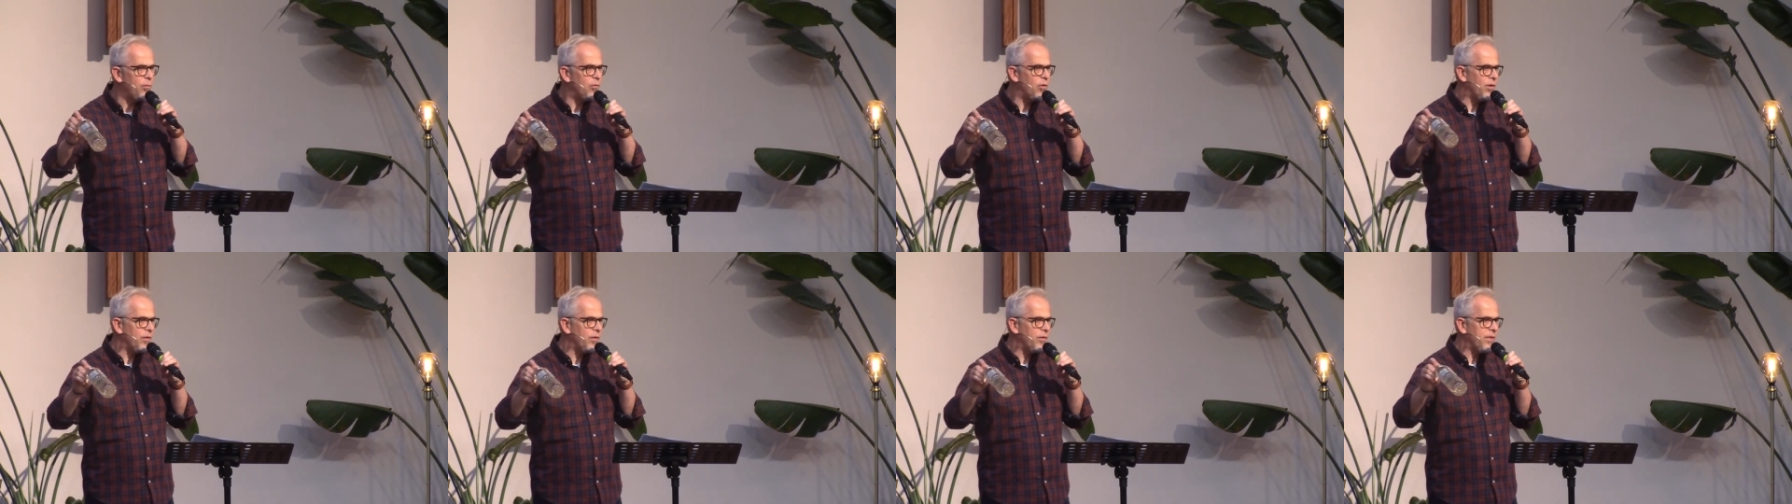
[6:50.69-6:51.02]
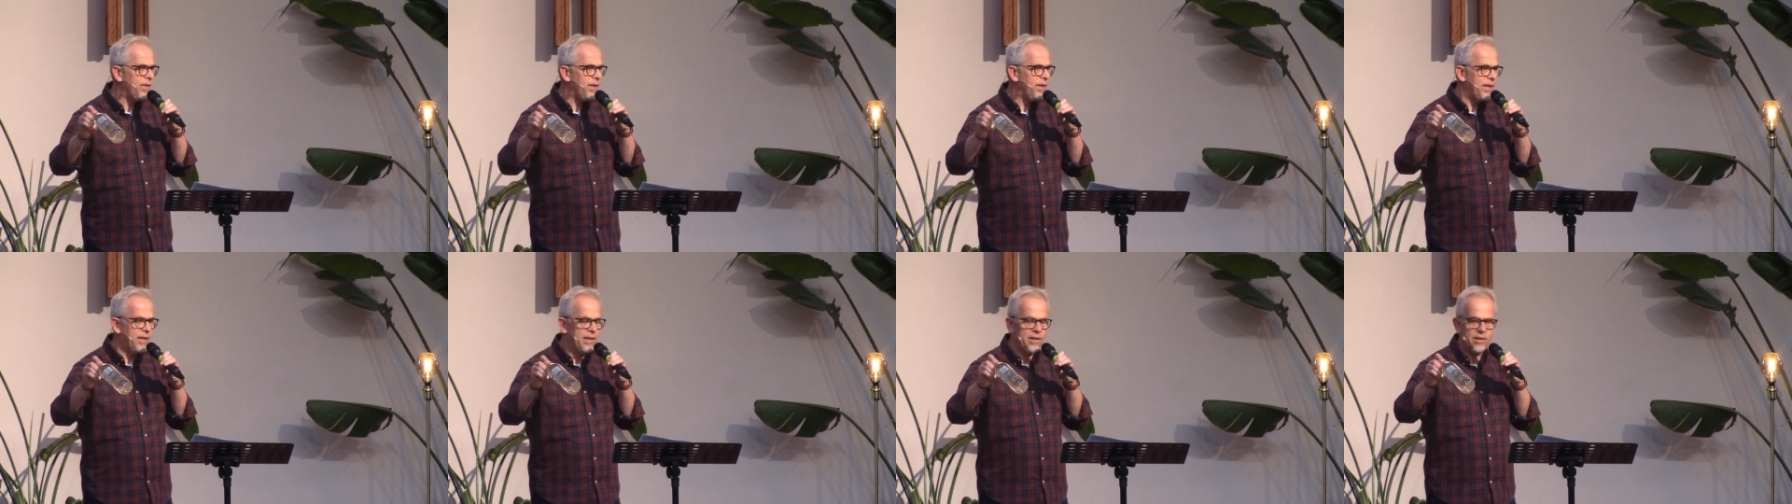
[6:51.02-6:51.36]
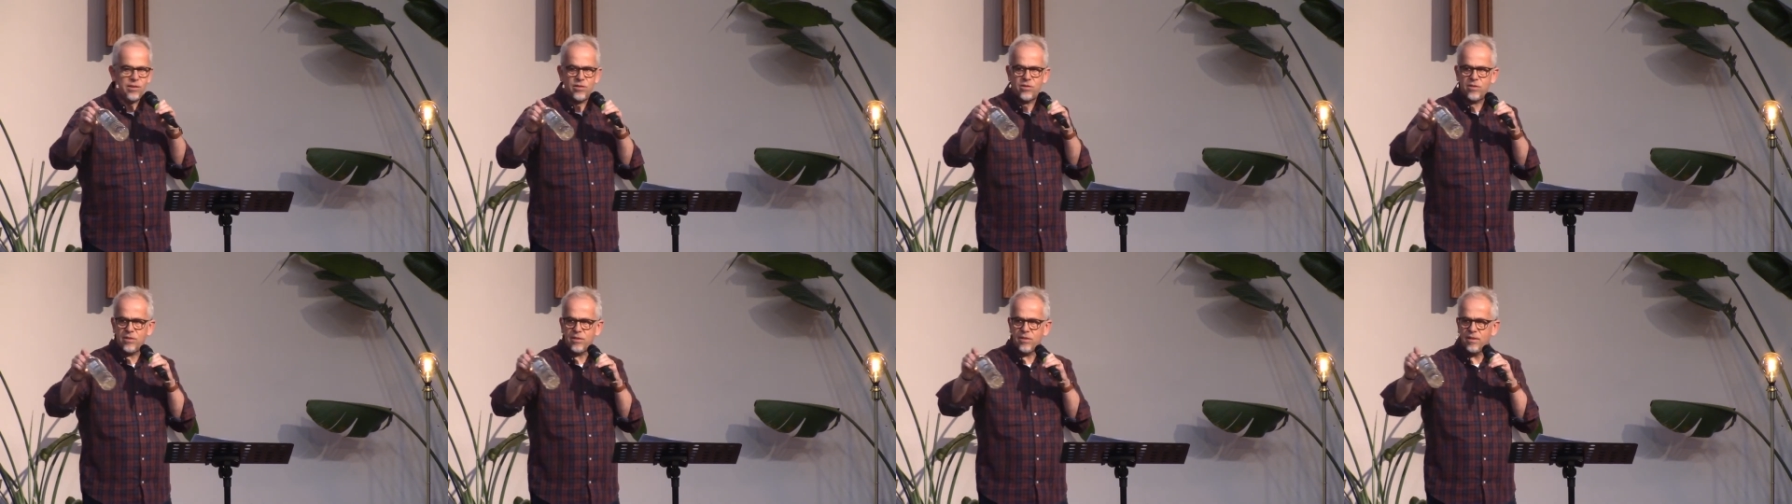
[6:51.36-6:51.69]
wrong
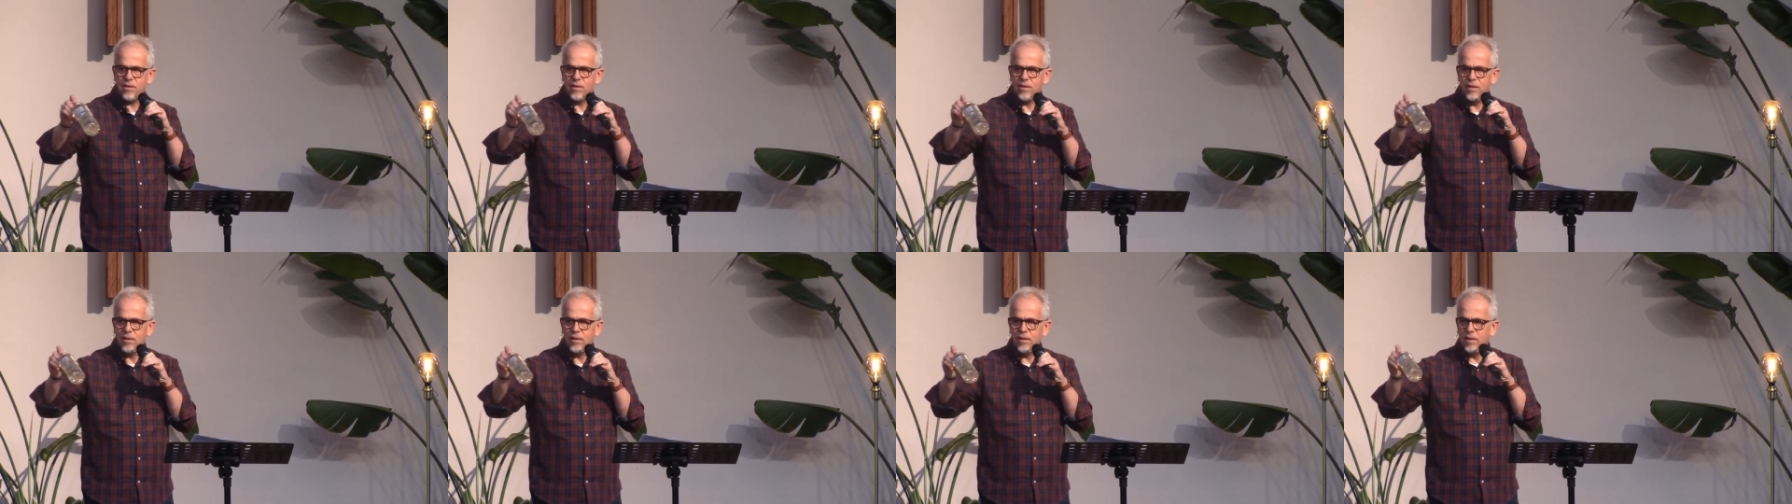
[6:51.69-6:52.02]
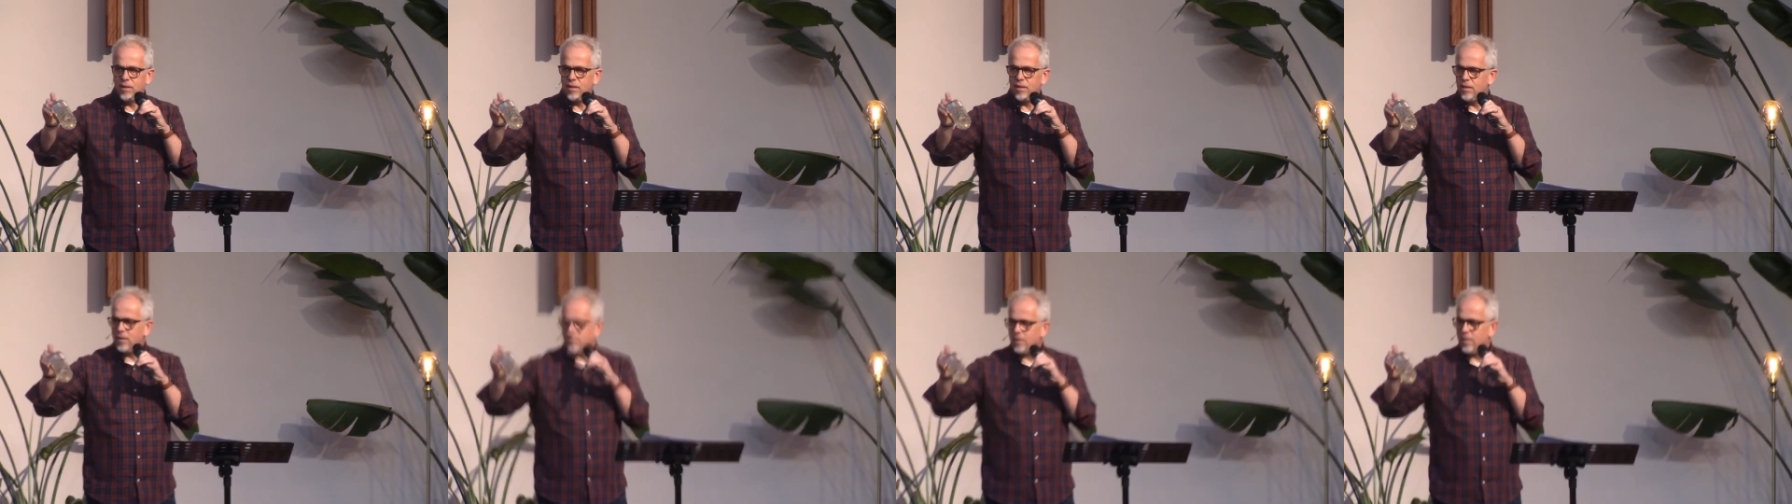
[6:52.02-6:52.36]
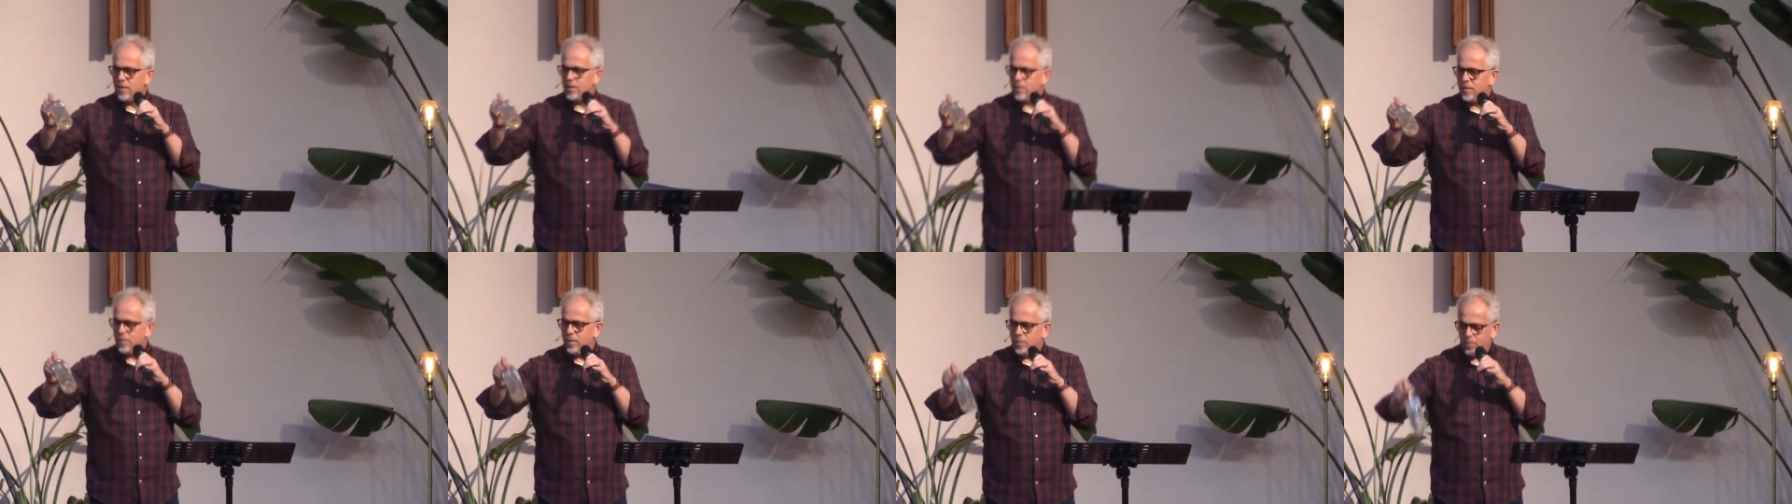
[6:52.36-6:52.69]
things,
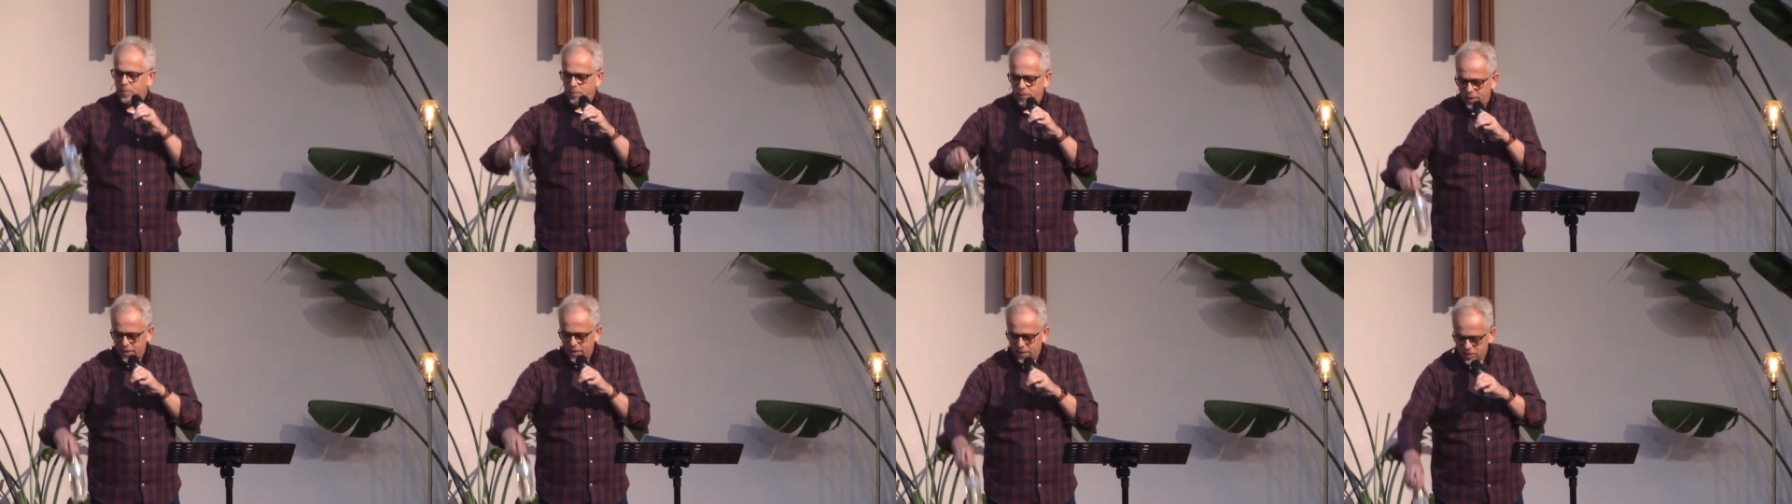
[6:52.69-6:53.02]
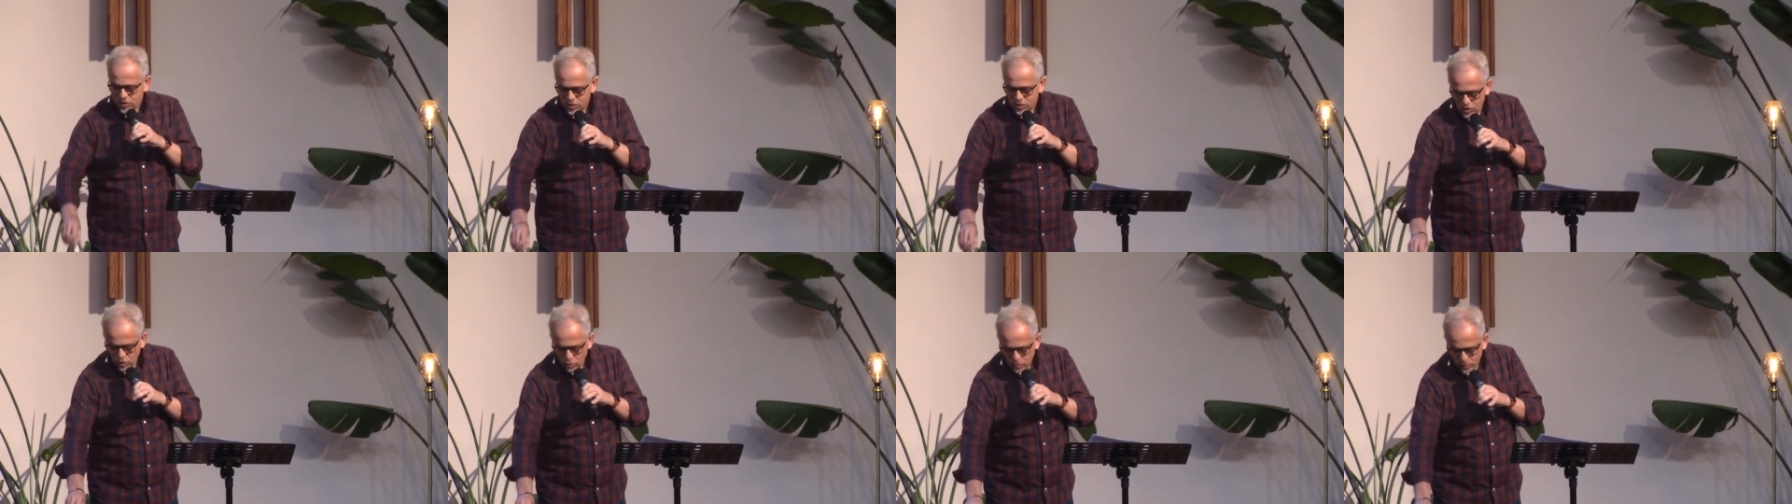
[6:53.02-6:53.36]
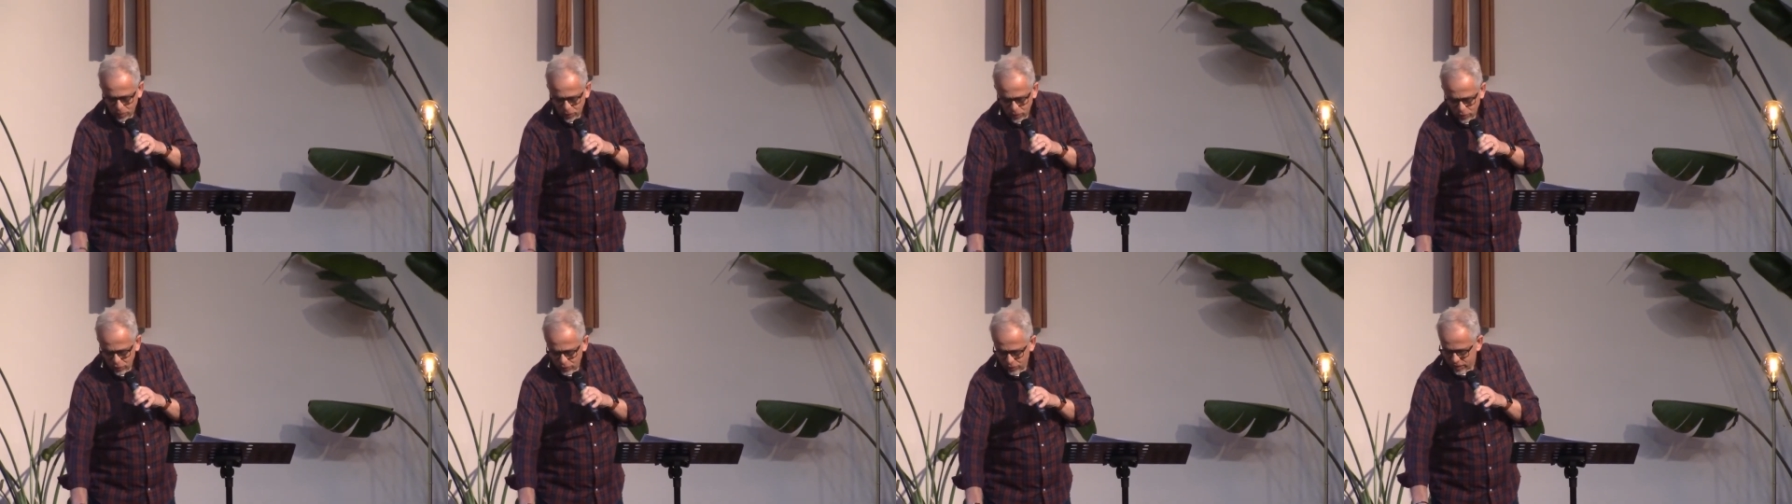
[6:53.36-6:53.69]
but they're still
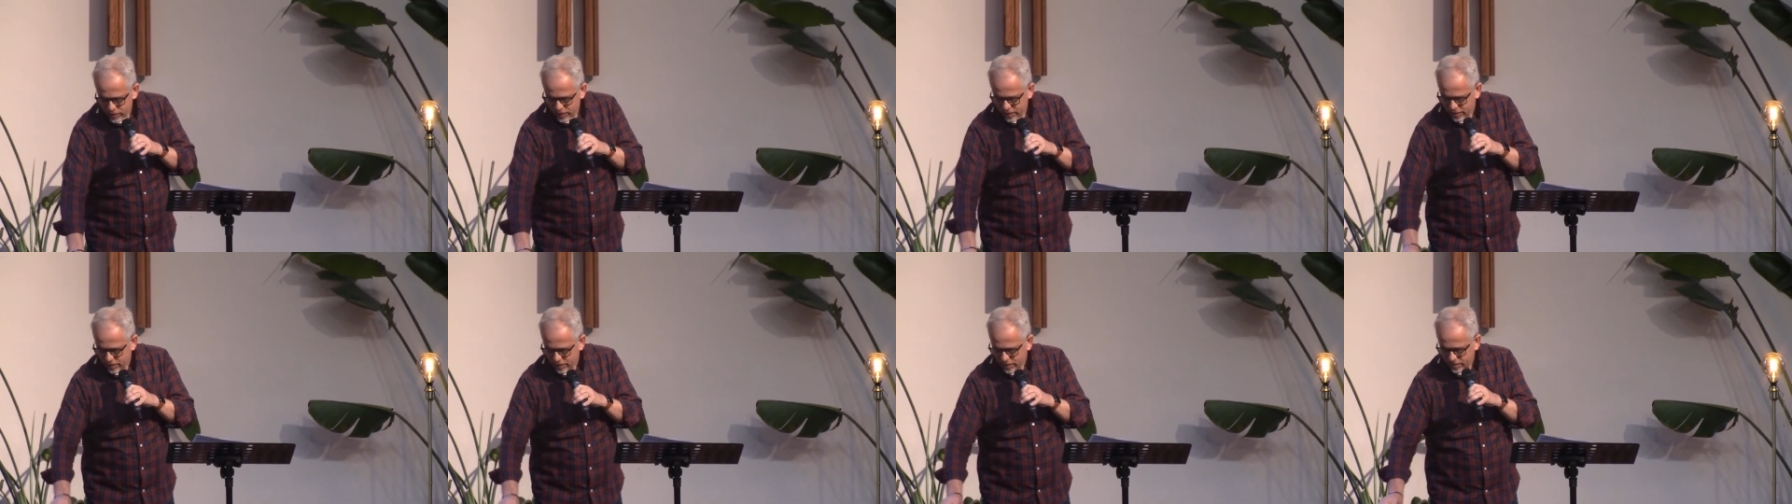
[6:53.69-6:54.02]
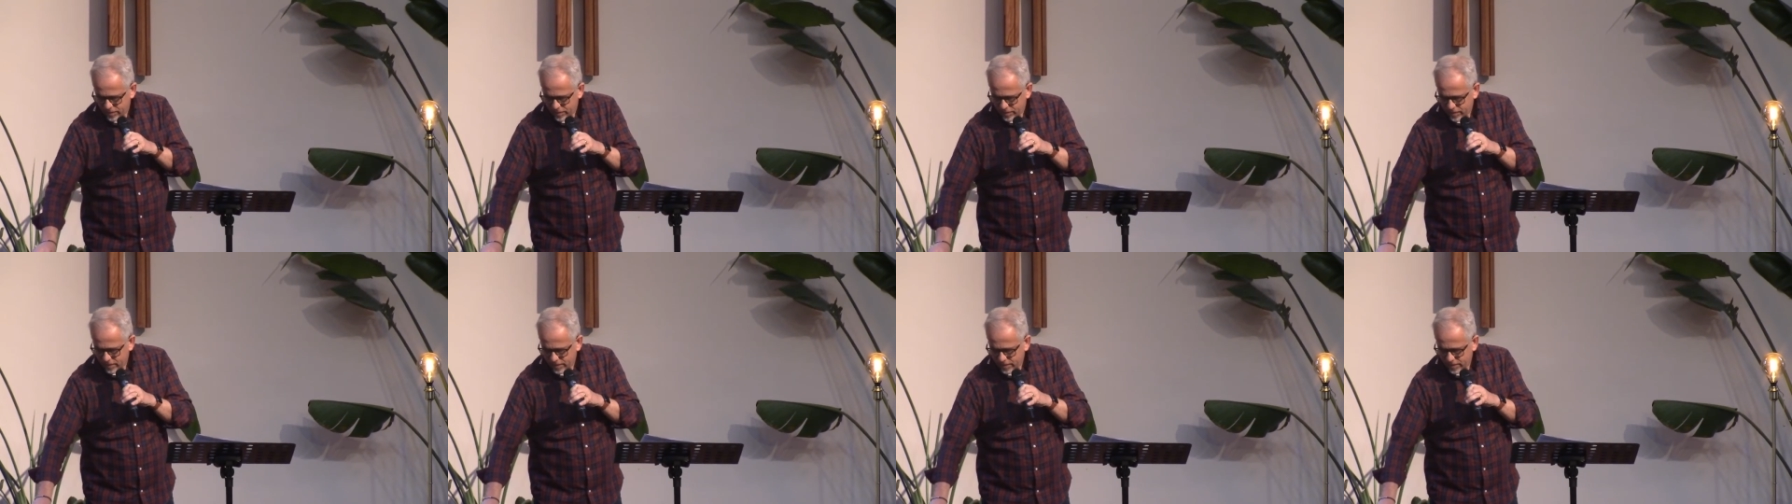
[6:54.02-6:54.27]
polluted.